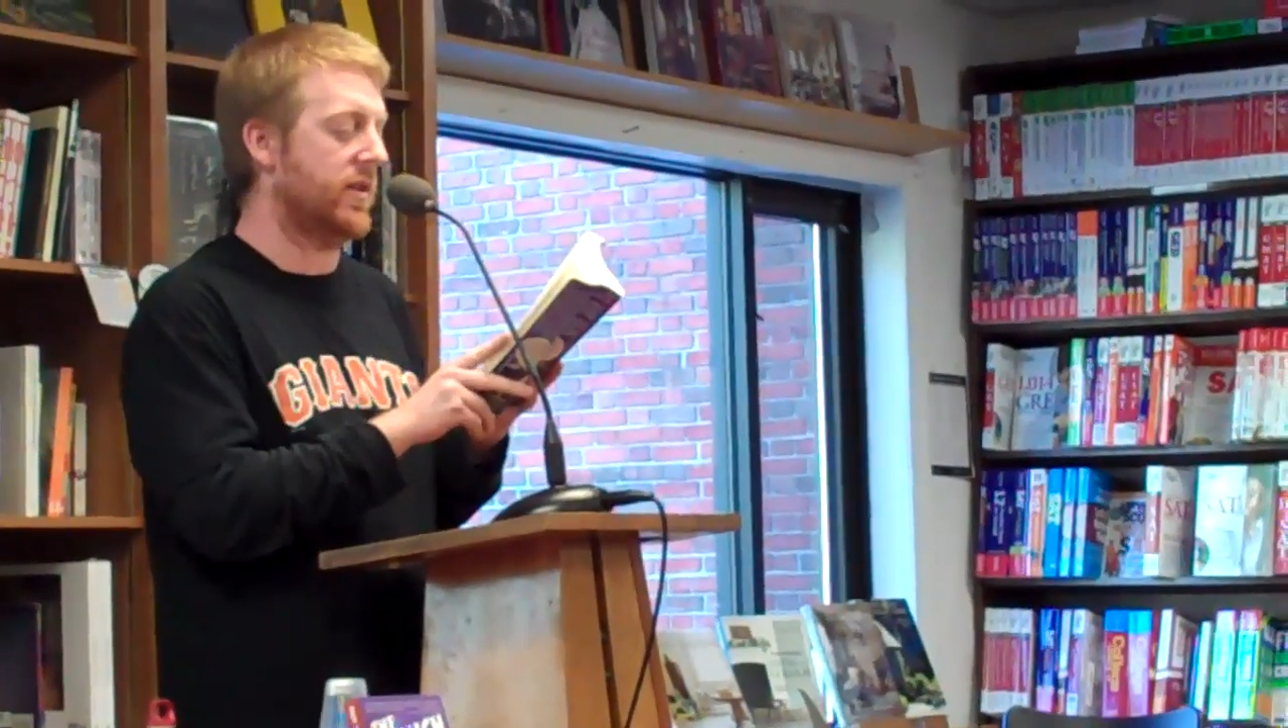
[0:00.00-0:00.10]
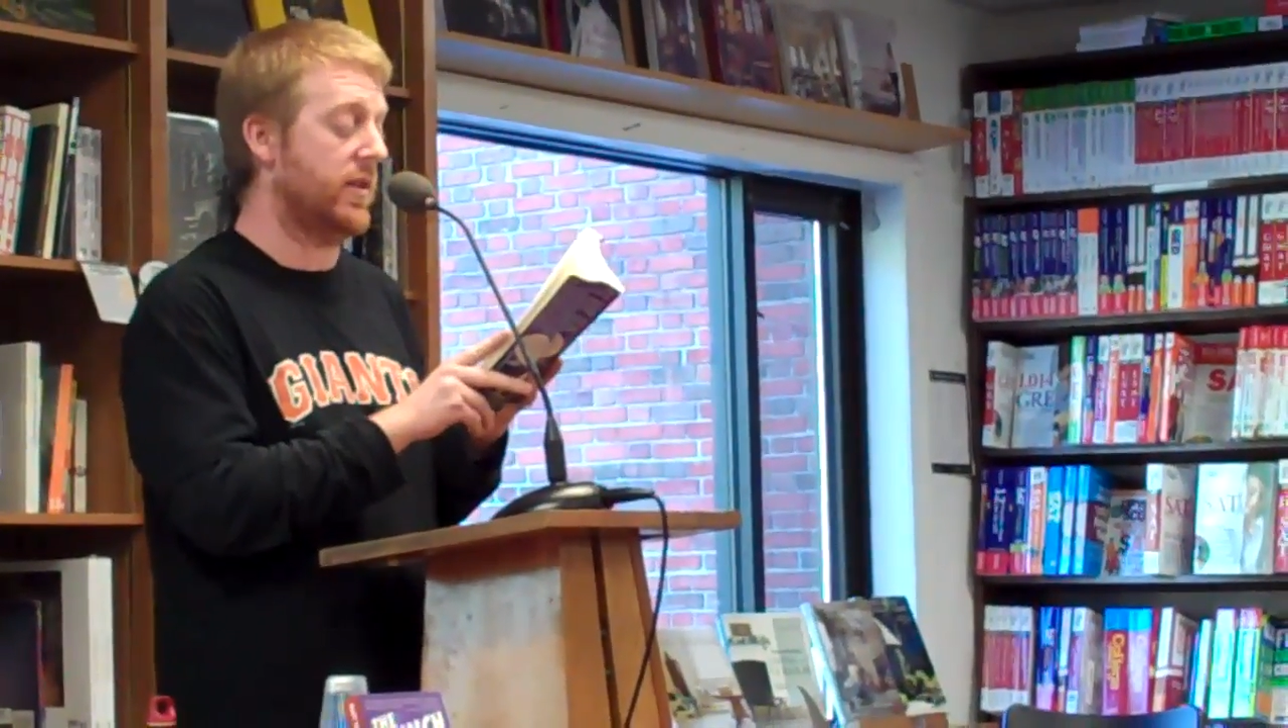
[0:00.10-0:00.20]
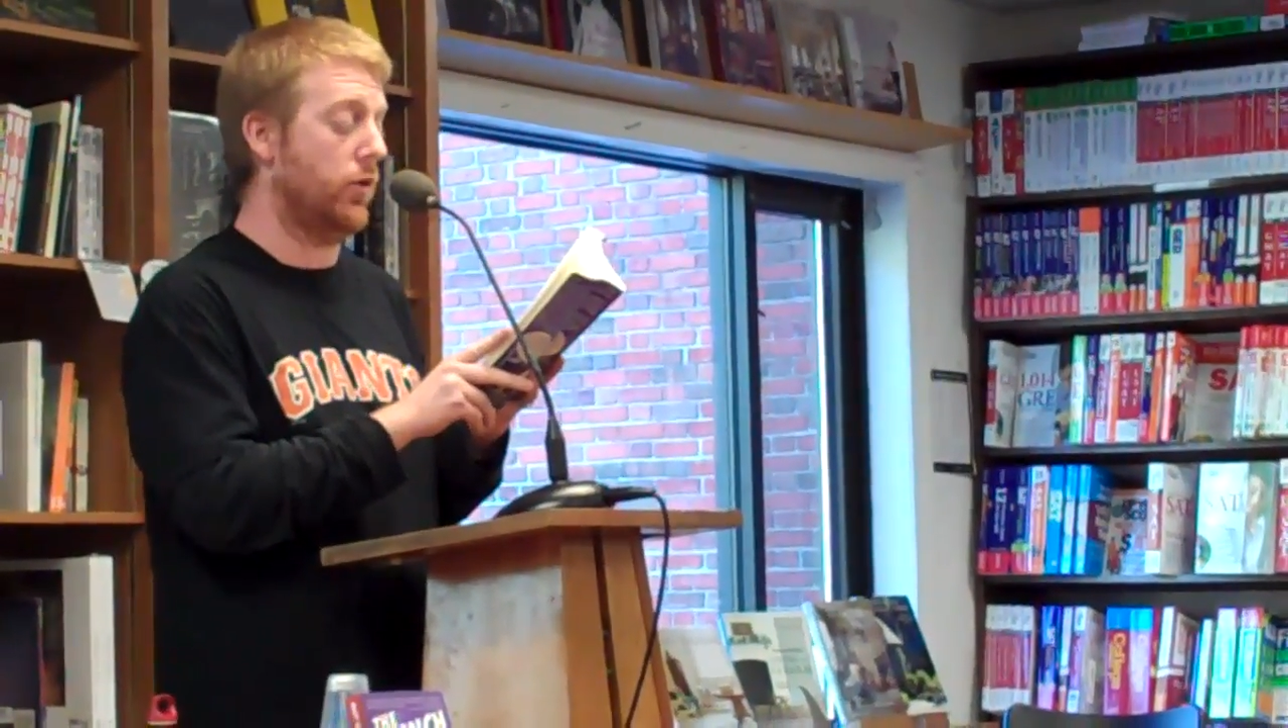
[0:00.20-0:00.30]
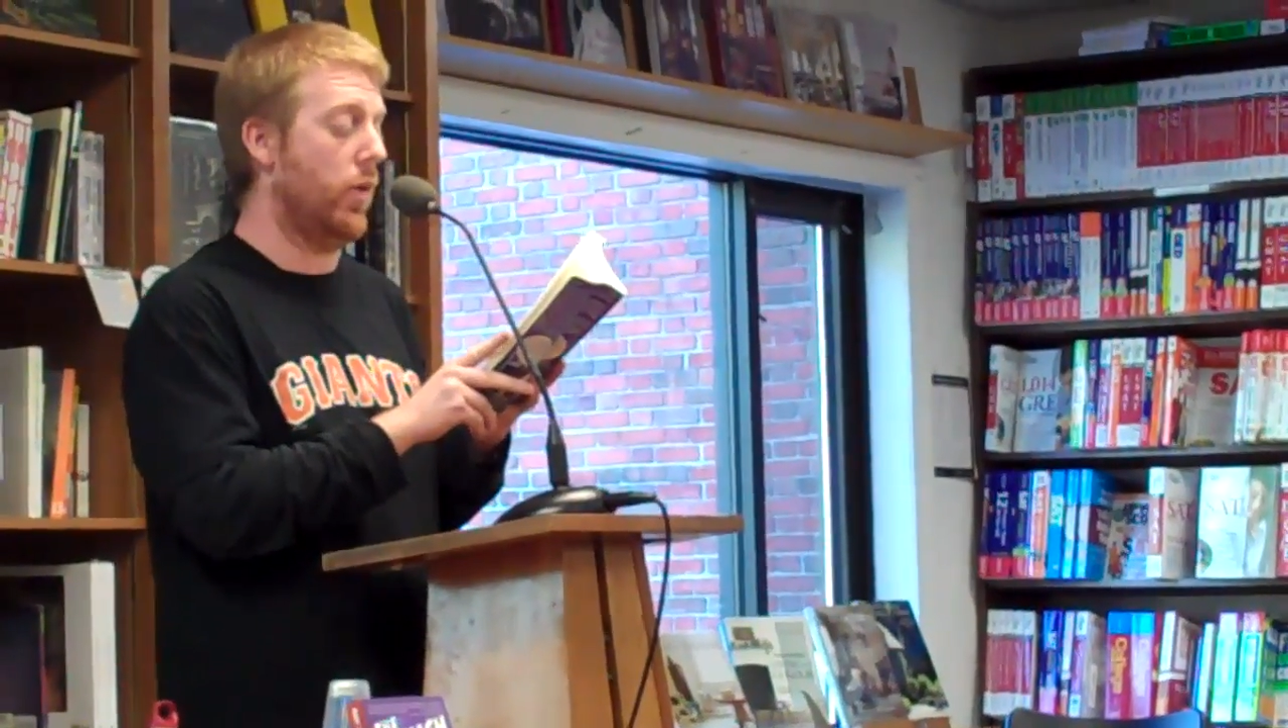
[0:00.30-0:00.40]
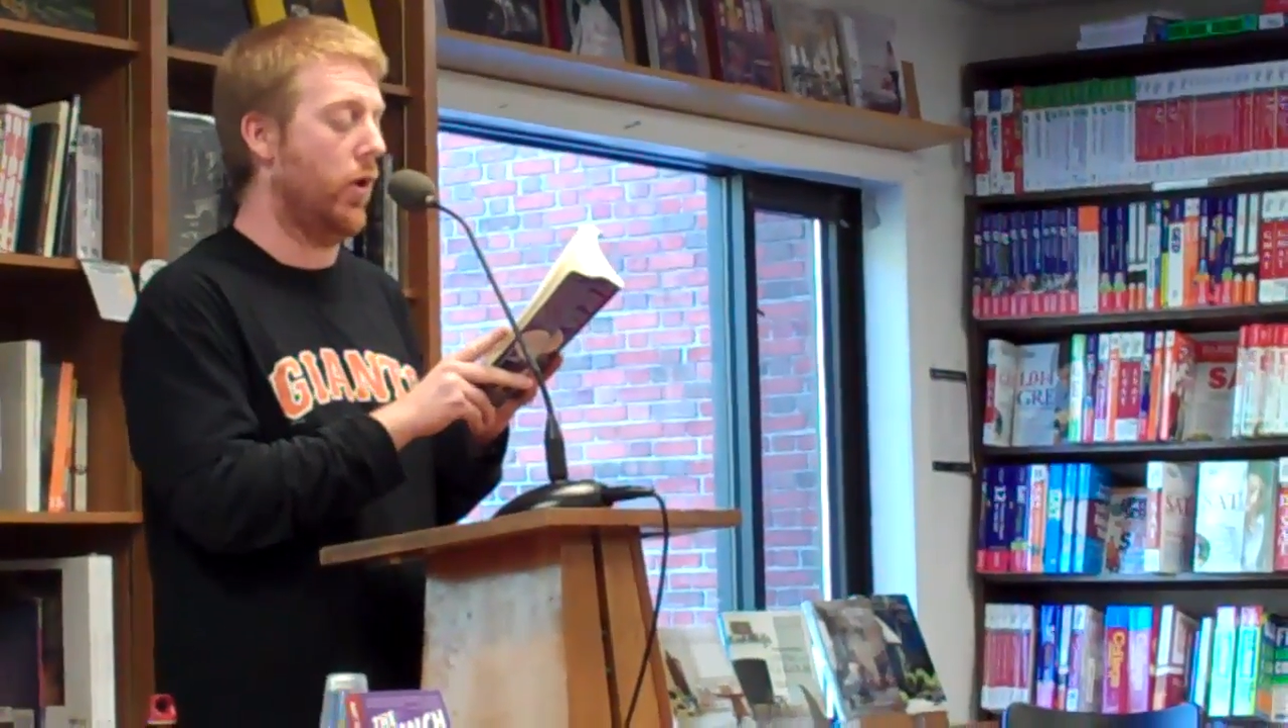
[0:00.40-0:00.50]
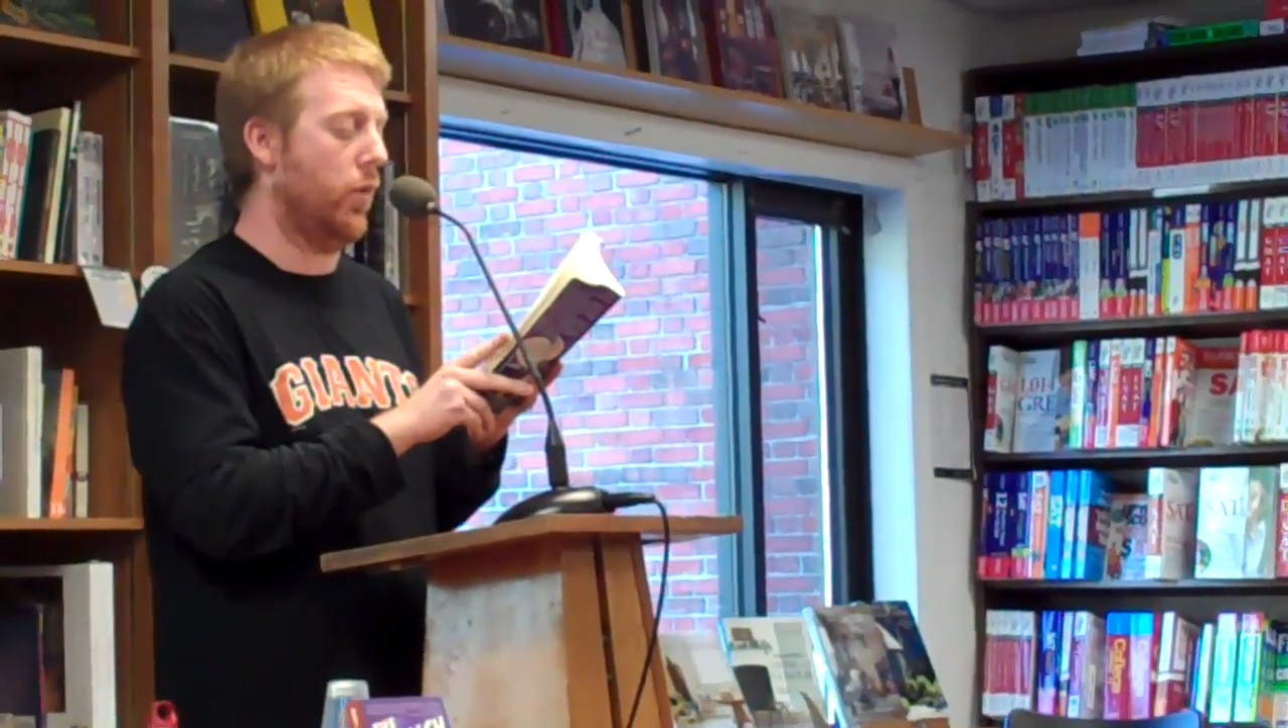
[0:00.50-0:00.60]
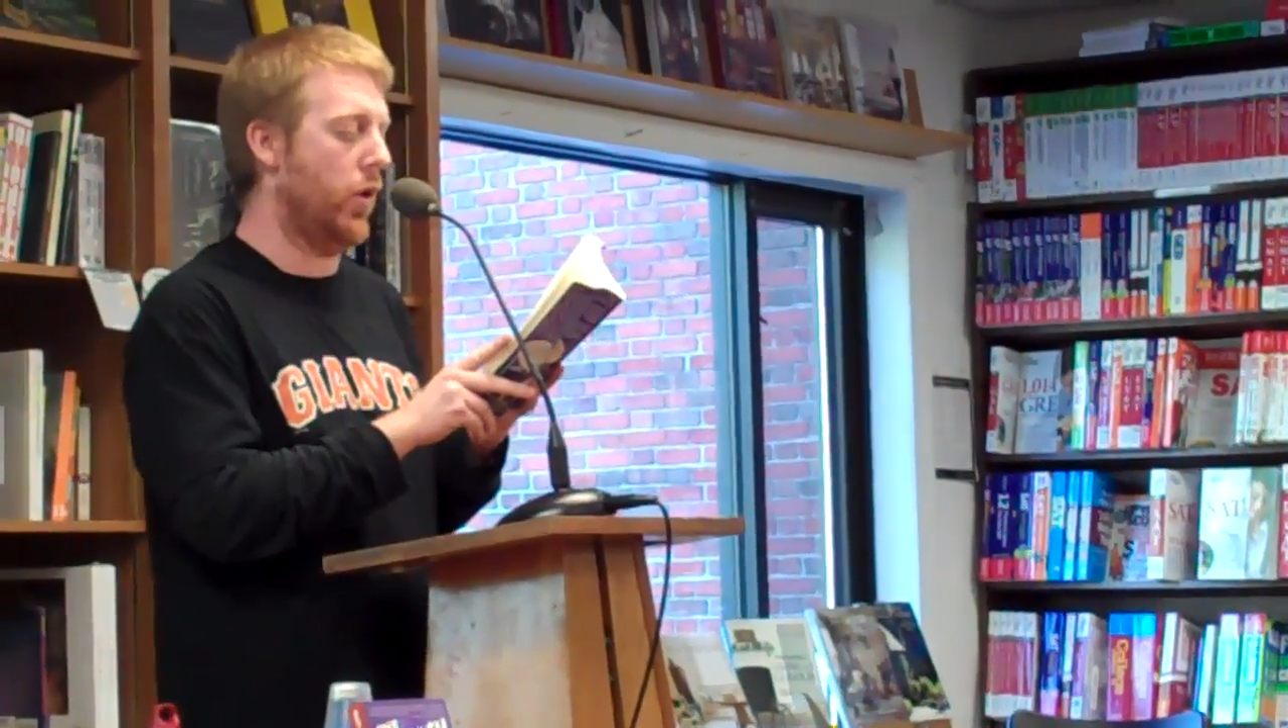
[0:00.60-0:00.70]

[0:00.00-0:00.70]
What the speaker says: Stillwell